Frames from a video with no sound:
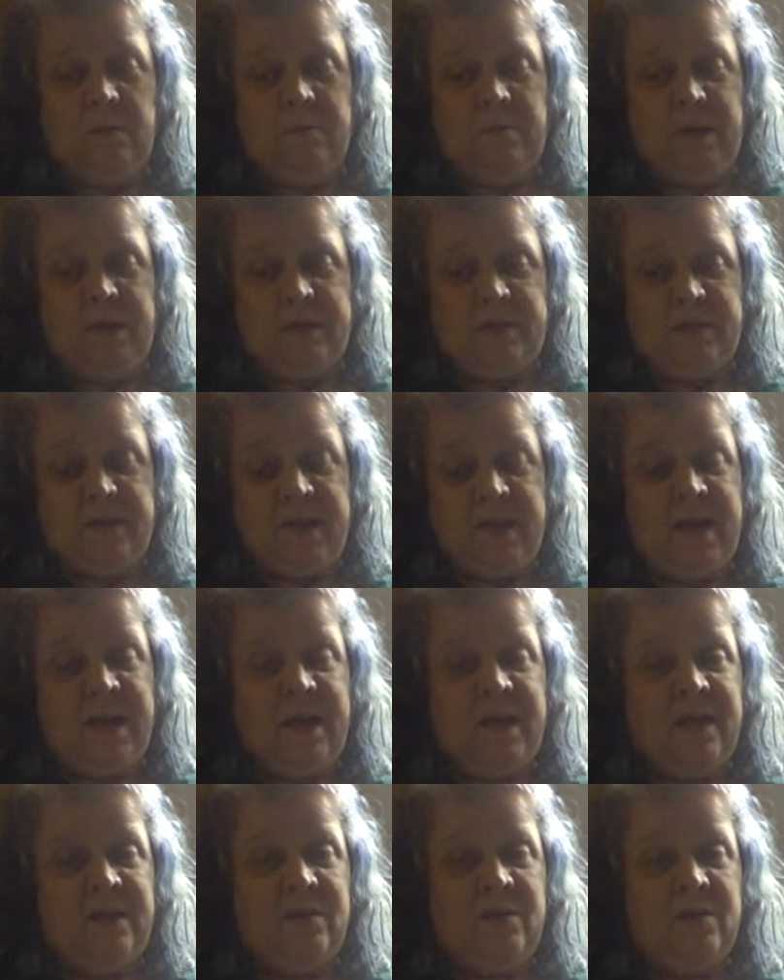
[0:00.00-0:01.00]
but
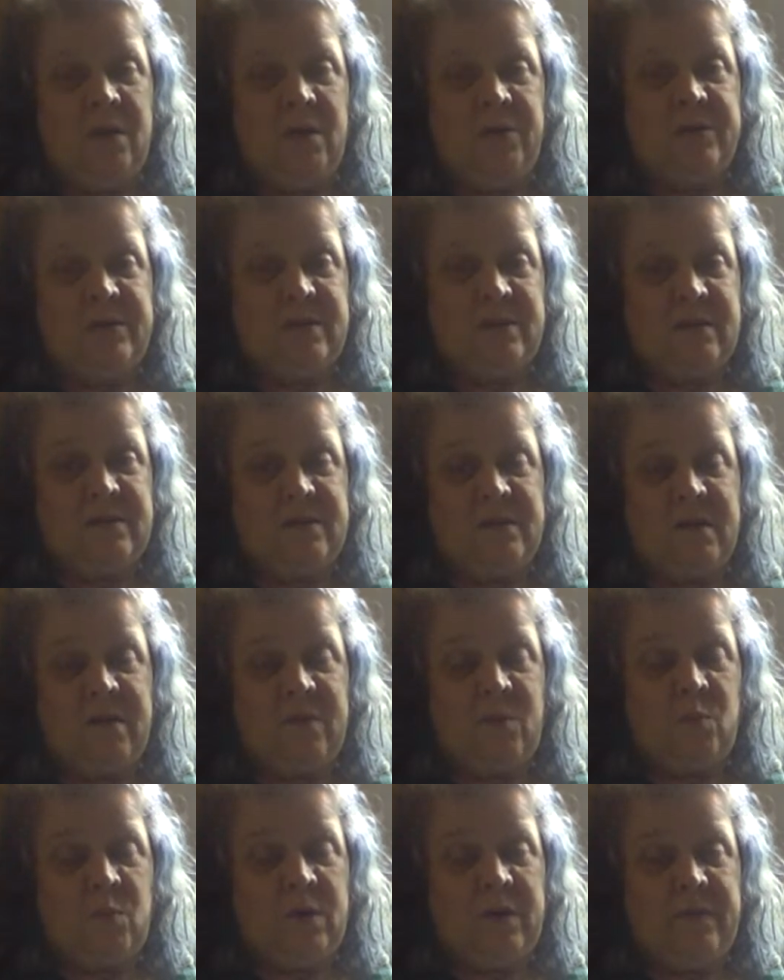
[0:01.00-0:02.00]
today, you know, it's it's
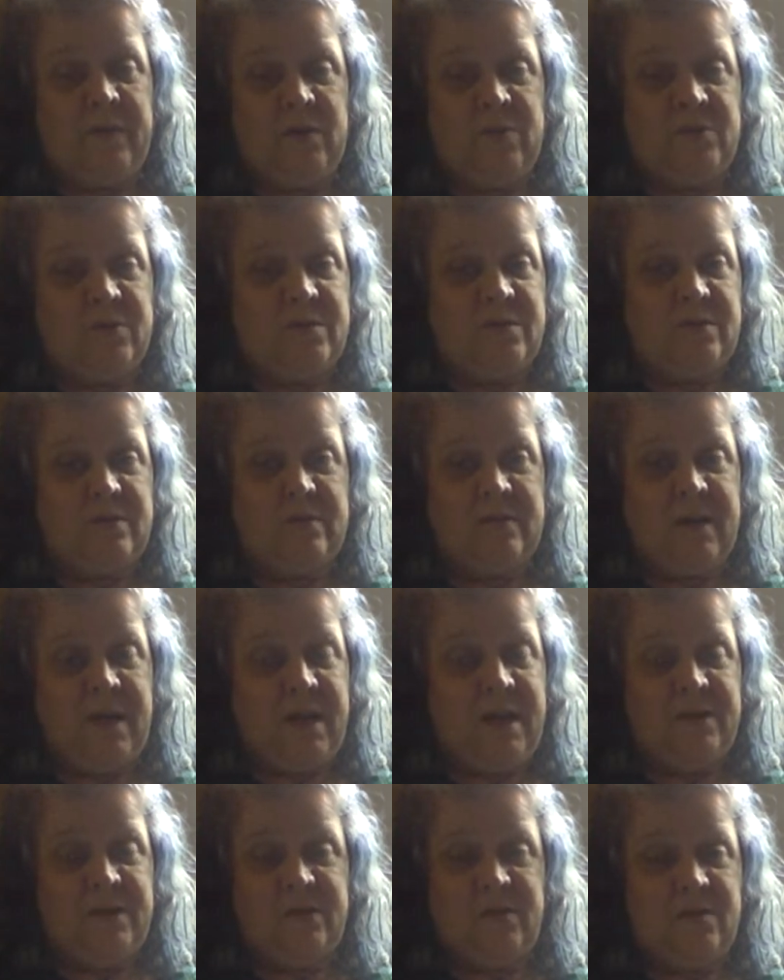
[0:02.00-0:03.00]
another one of those
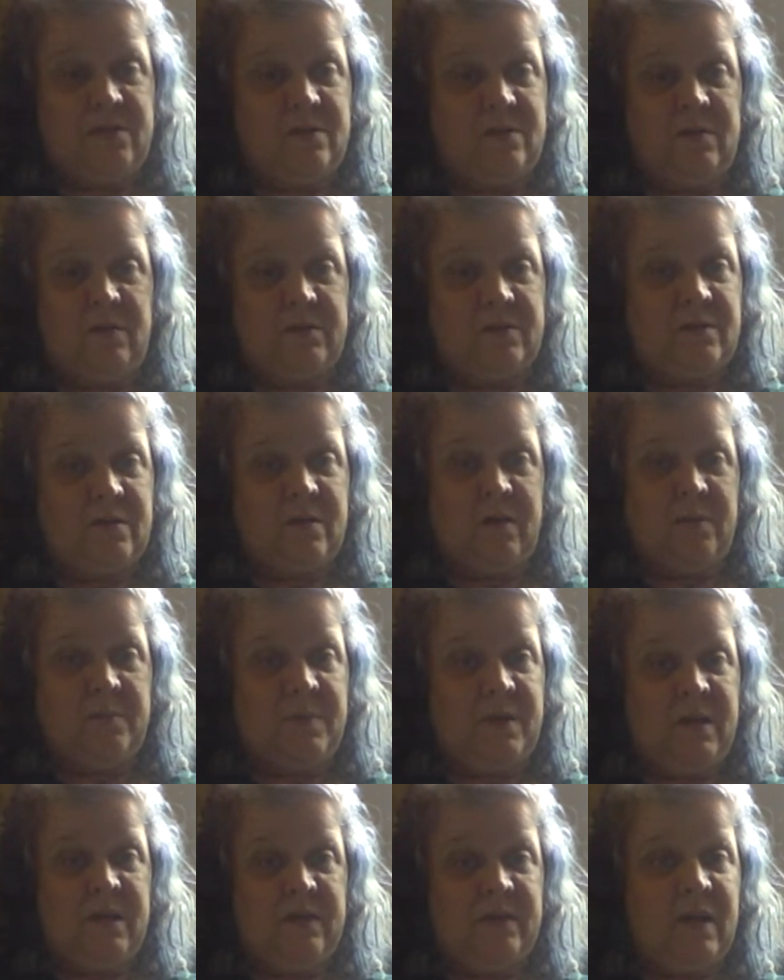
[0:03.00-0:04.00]
days. It's going to
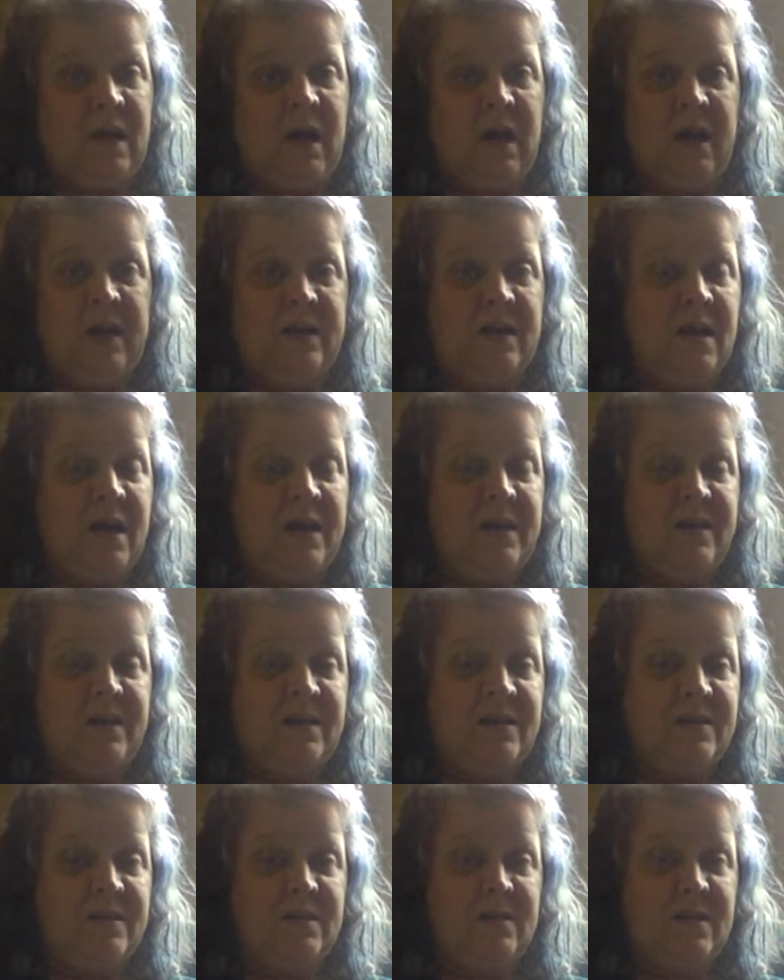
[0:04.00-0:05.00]
be in the high
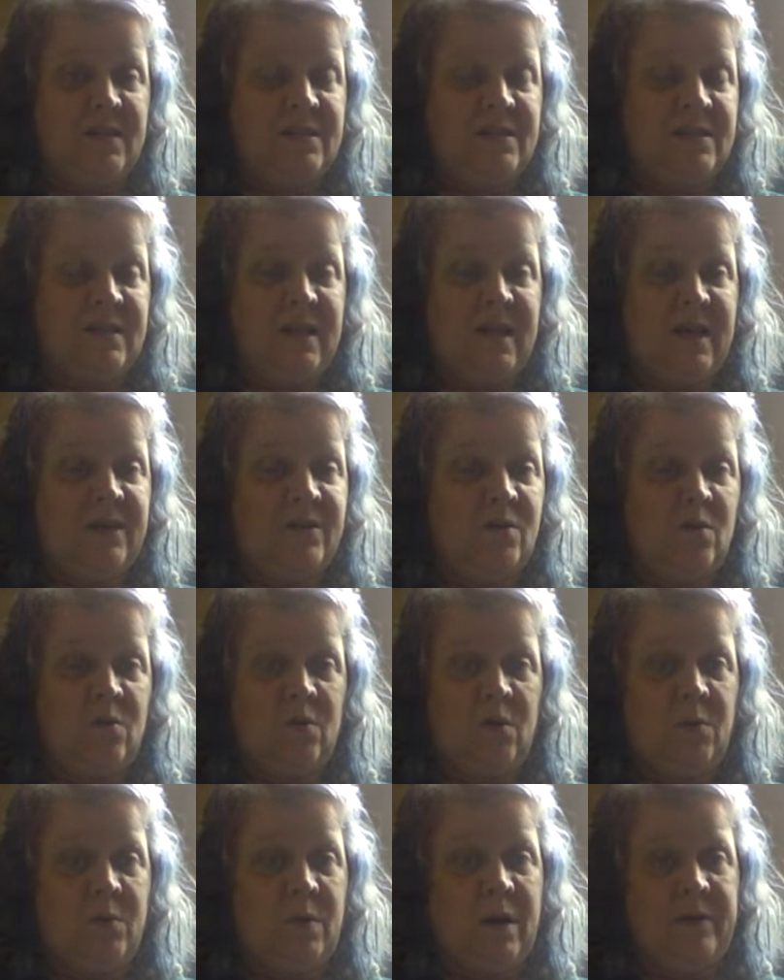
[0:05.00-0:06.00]
90s and this and that.
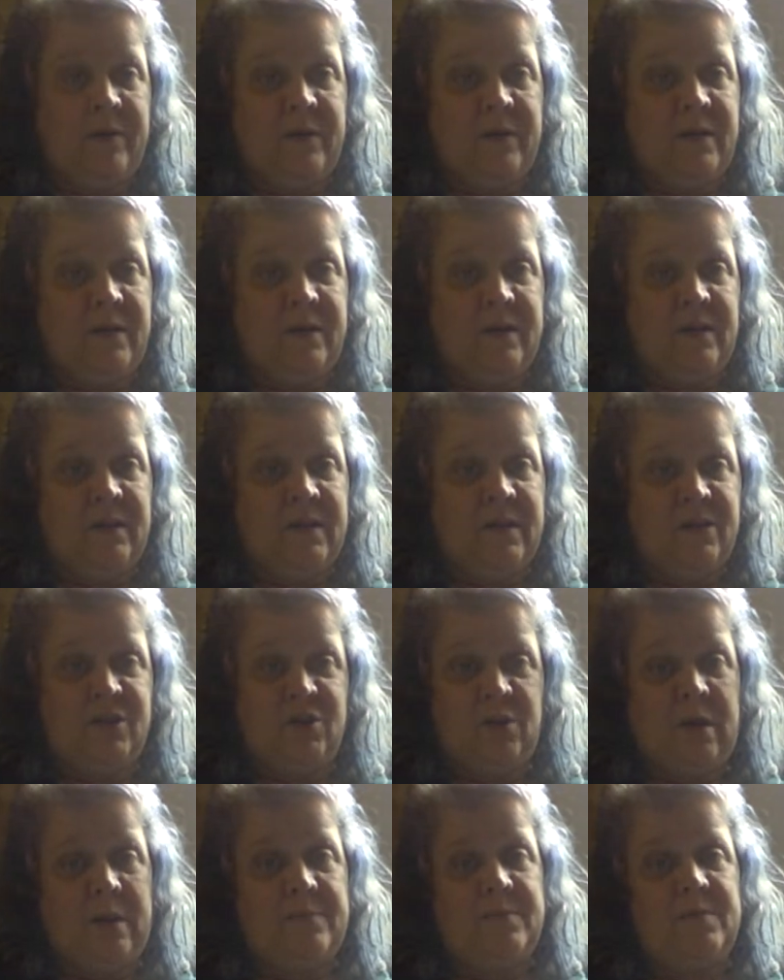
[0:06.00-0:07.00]
Don't go out in it
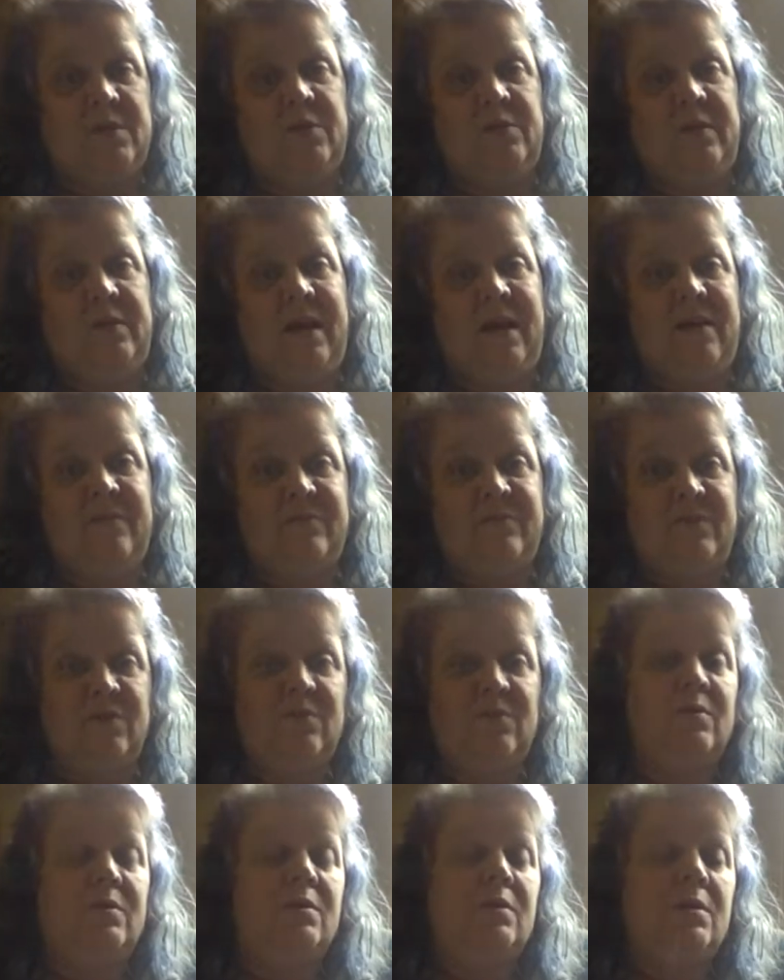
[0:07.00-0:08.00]
unless you absolutely have
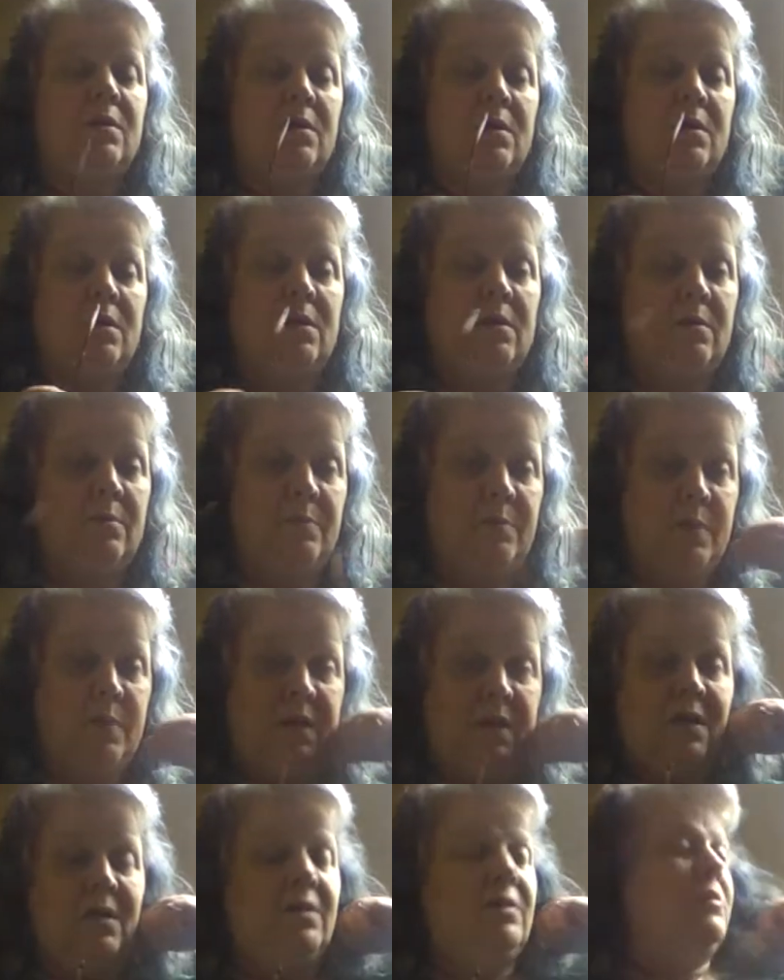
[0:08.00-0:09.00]
to,
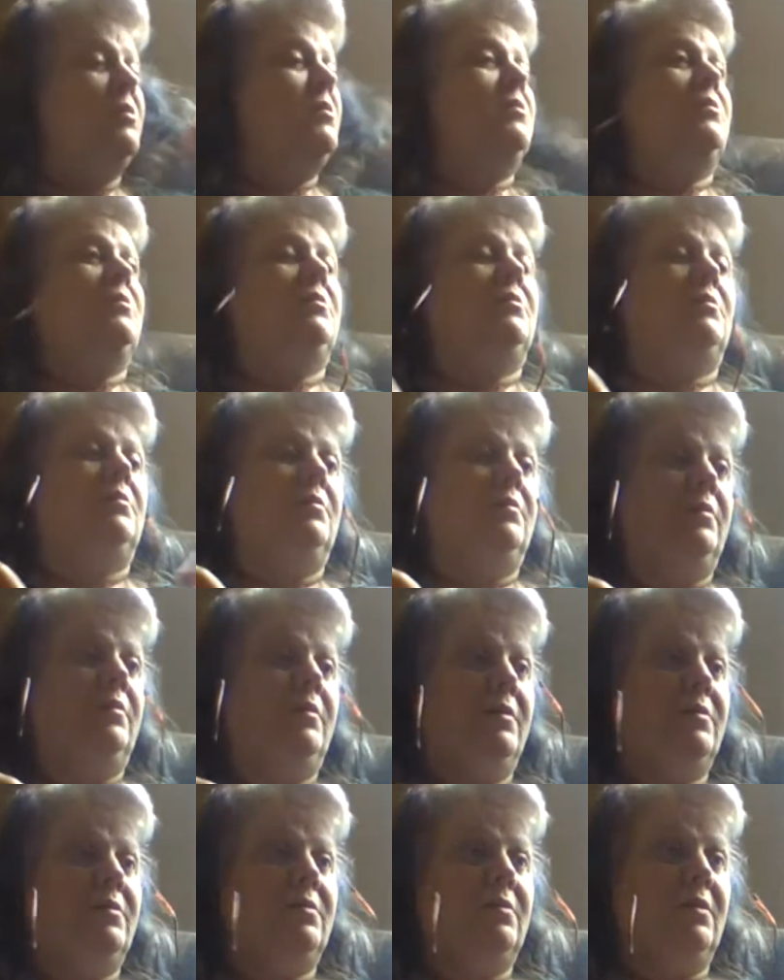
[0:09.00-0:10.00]
because
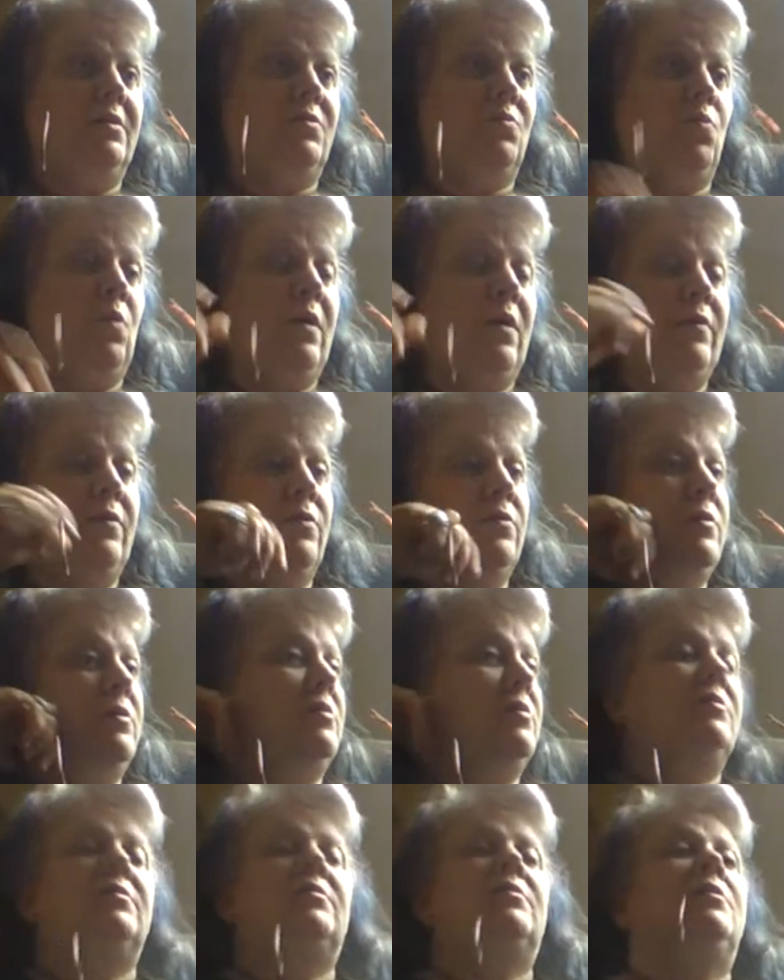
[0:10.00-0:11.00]
this this weather
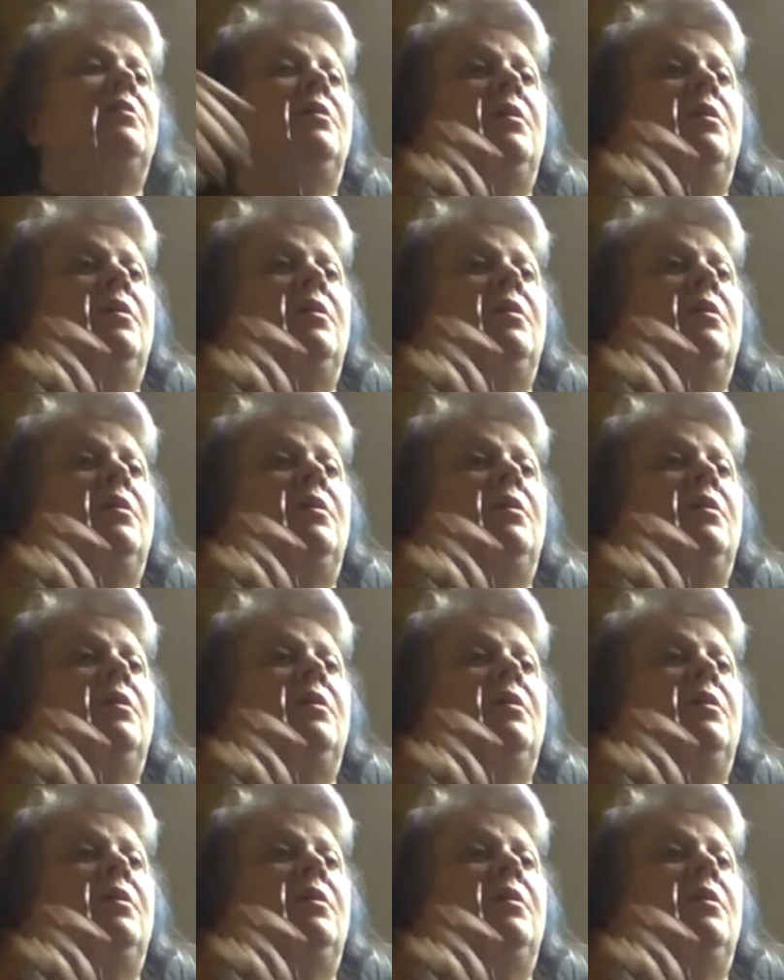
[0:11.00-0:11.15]
is